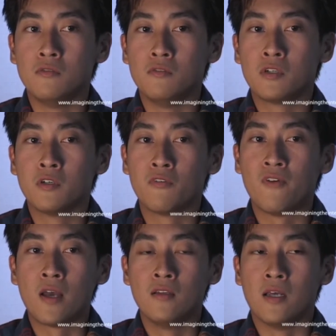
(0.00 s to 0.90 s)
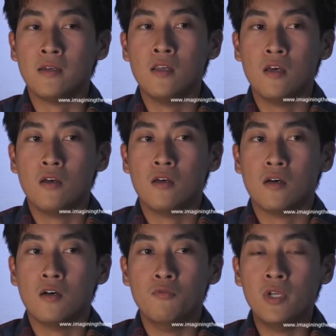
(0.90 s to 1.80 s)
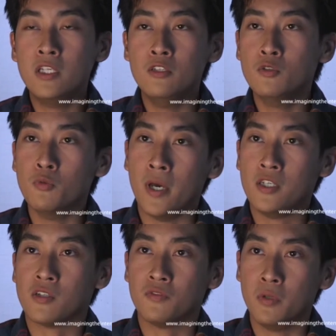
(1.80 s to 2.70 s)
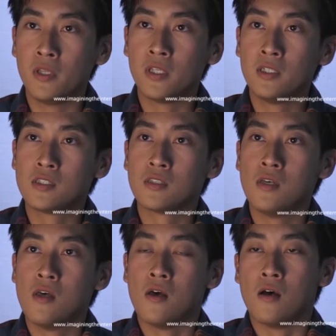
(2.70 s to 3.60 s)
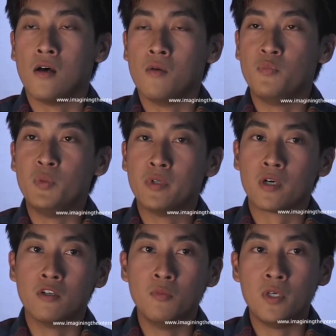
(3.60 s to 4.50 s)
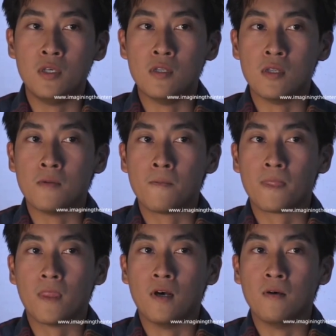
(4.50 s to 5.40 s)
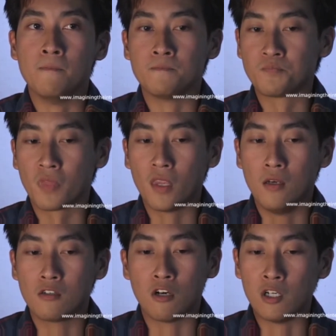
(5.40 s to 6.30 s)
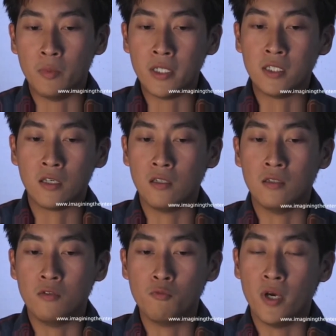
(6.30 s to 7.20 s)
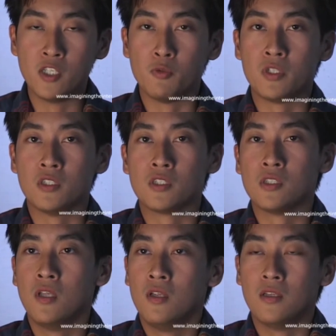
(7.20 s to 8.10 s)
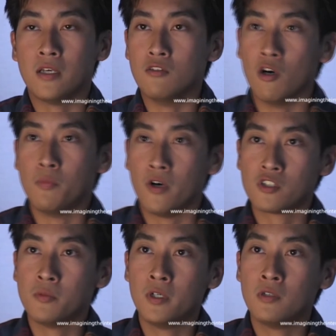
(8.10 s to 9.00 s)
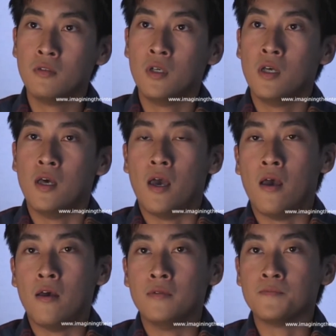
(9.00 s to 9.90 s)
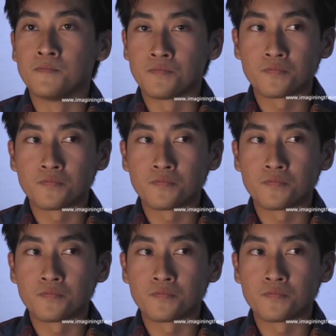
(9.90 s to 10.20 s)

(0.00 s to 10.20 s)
you're going to find like uh, really new ways of doing things. Um, people are going to be um, collaborating in, in ways which is like not possible. And,